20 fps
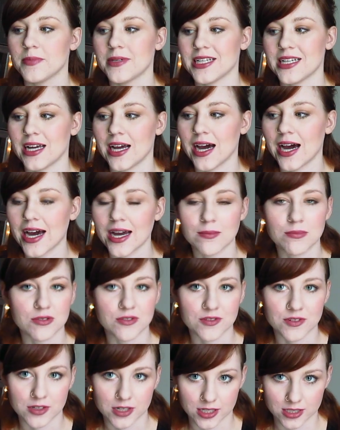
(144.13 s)
but I
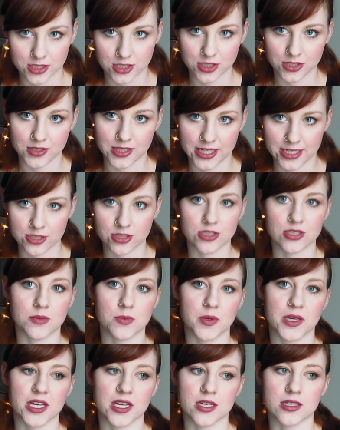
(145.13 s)
prefer not to do that
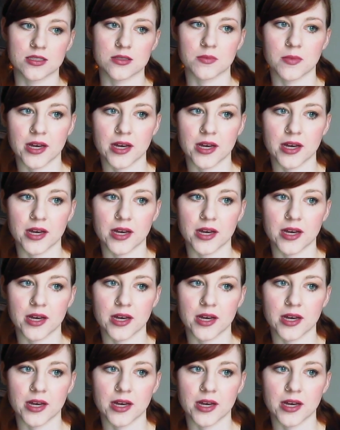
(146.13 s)
just because